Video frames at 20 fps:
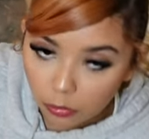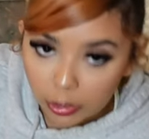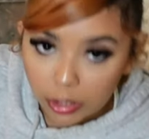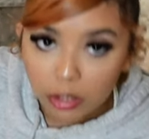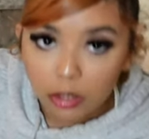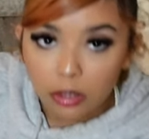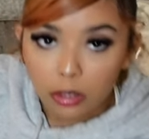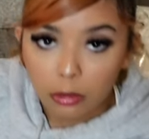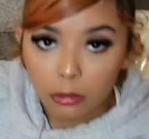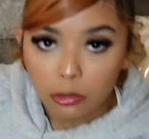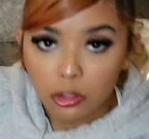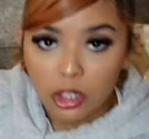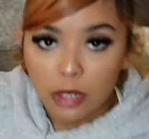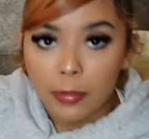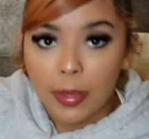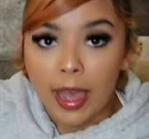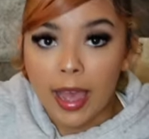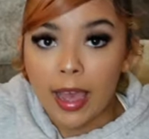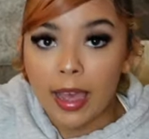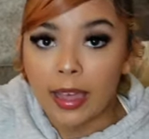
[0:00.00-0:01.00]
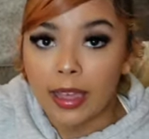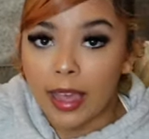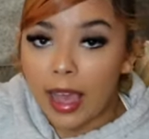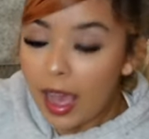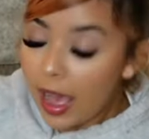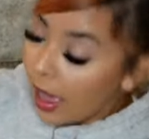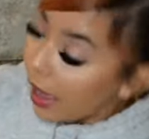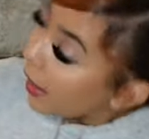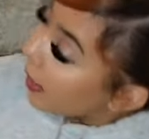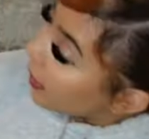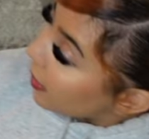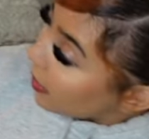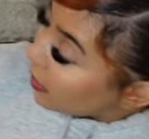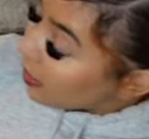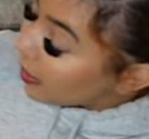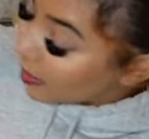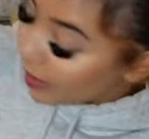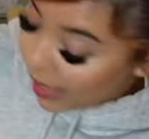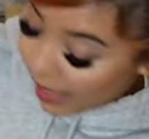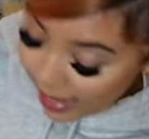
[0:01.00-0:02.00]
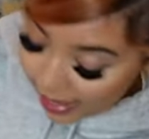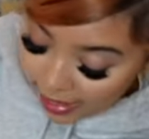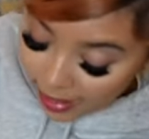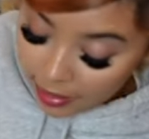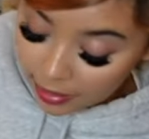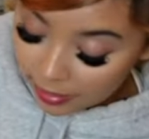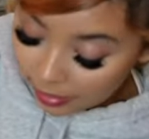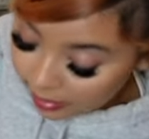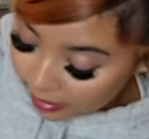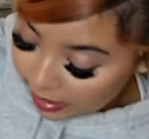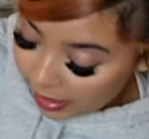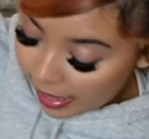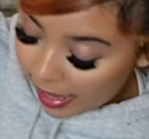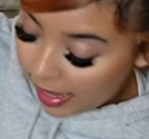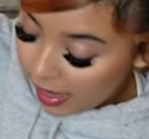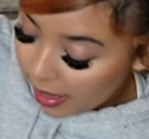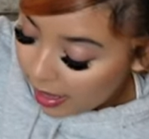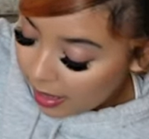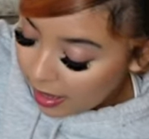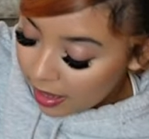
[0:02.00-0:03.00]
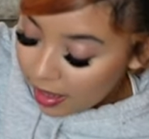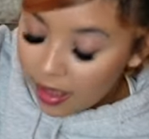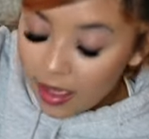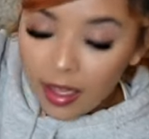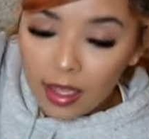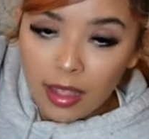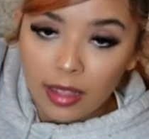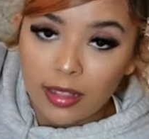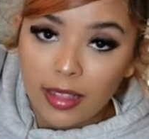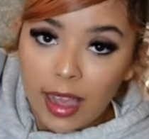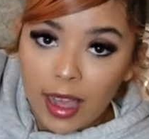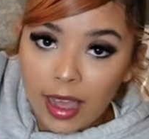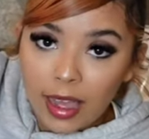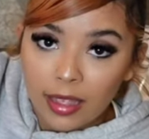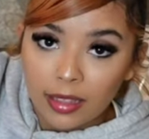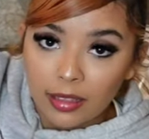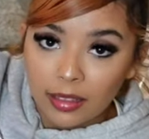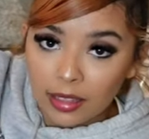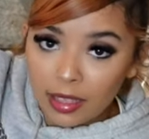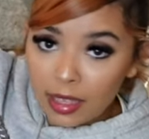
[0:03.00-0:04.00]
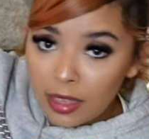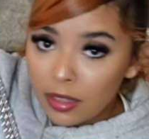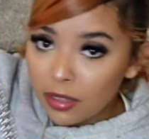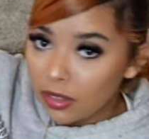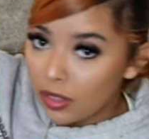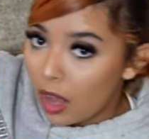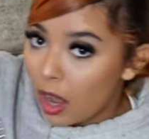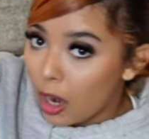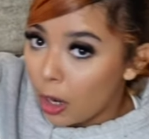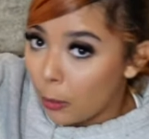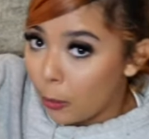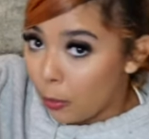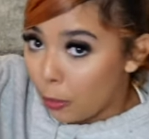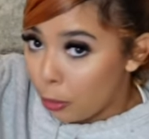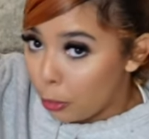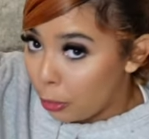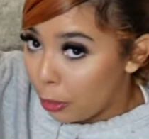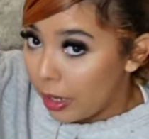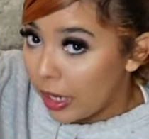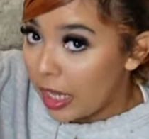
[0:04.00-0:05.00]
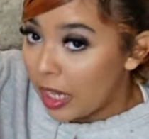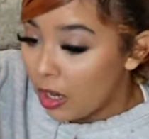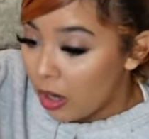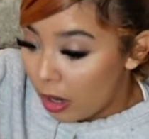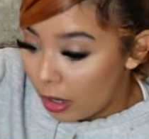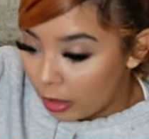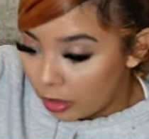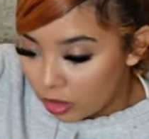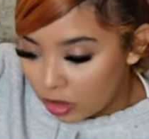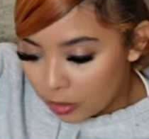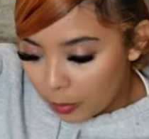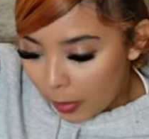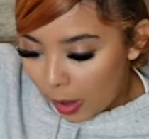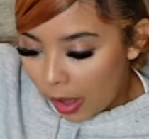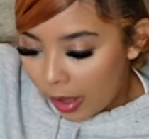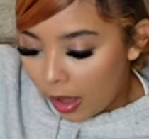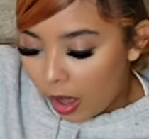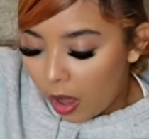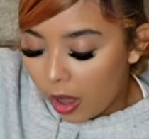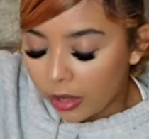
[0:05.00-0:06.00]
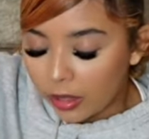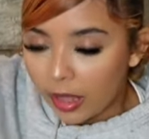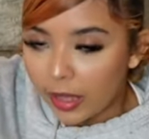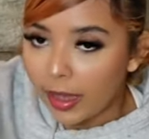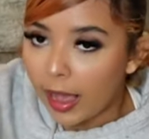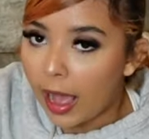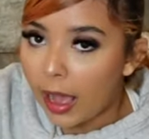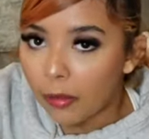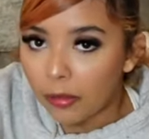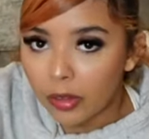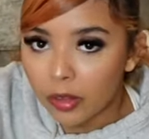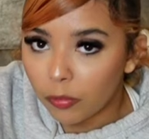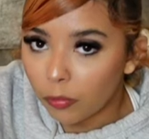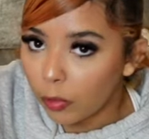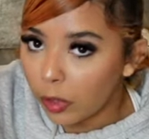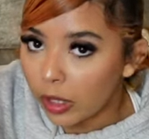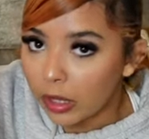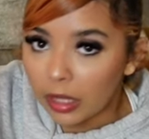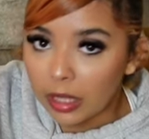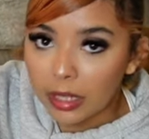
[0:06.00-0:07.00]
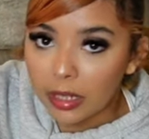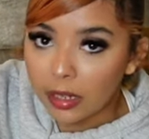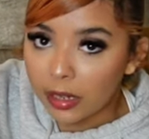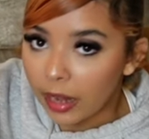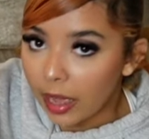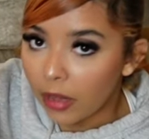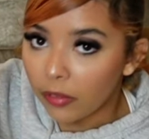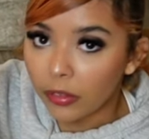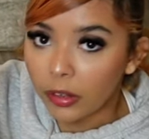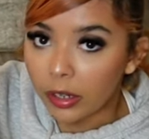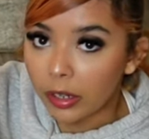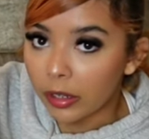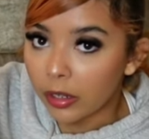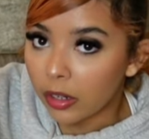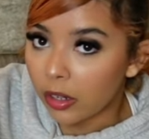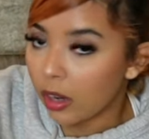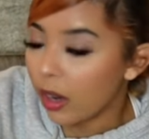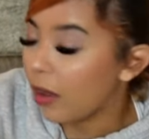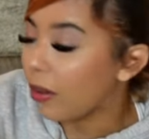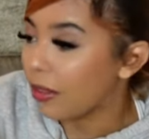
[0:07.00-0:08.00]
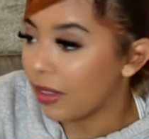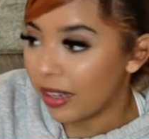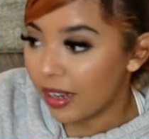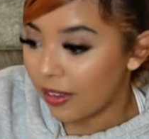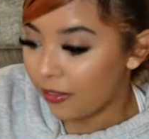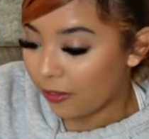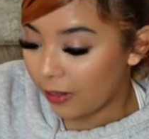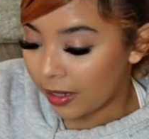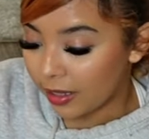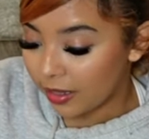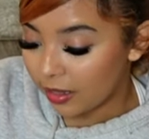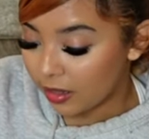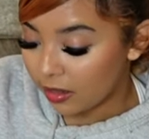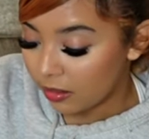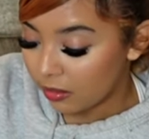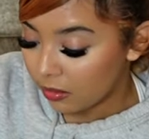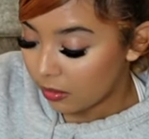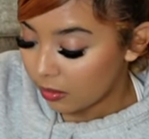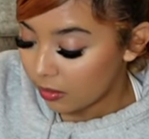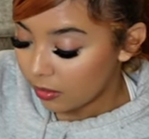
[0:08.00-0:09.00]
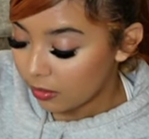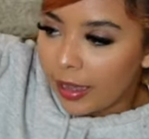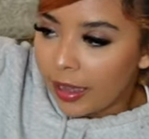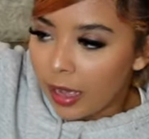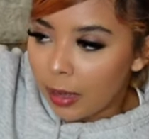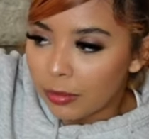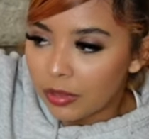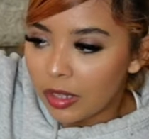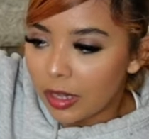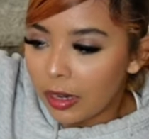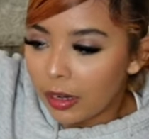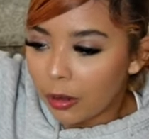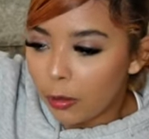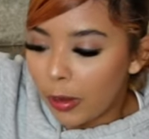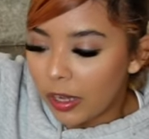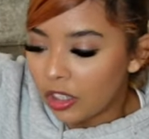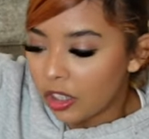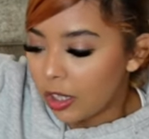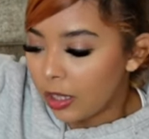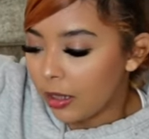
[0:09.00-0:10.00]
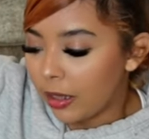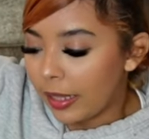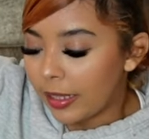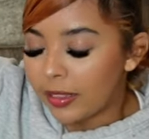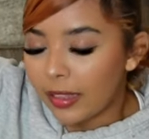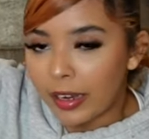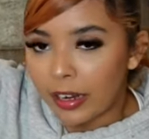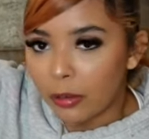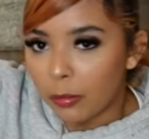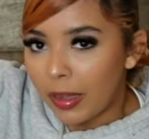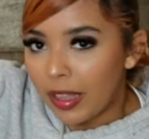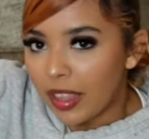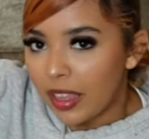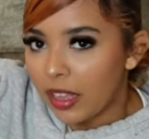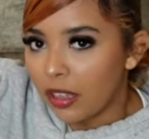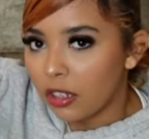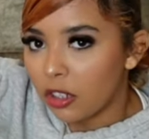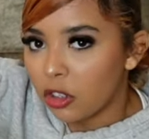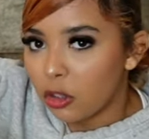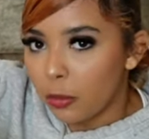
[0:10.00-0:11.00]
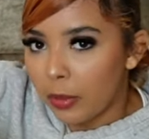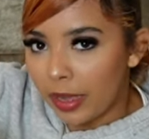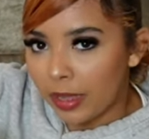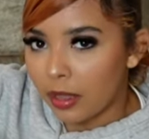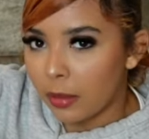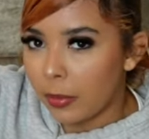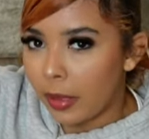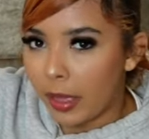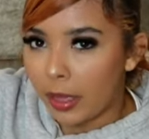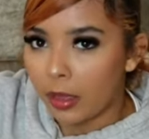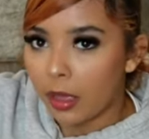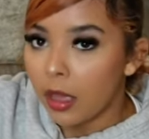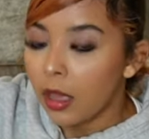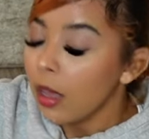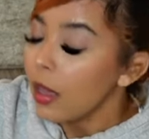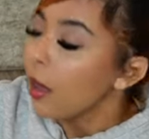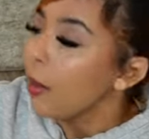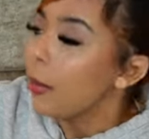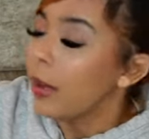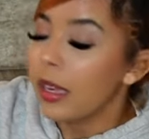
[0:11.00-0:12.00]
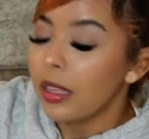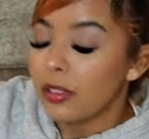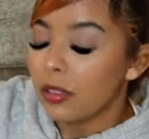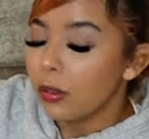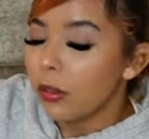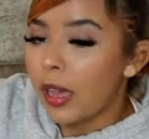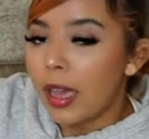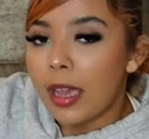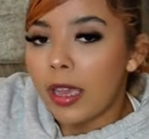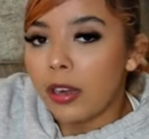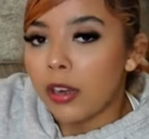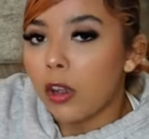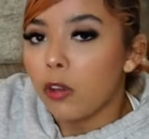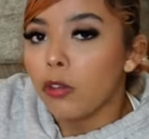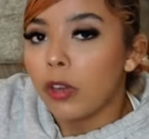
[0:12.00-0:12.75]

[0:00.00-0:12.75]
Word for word: real Gucci bag, I can say that these are pretty darn spot on. Like I would really never know the difference. Like I'm seeing here questioning like, Taryn, why the hell did you buy that bag? But it's okay, no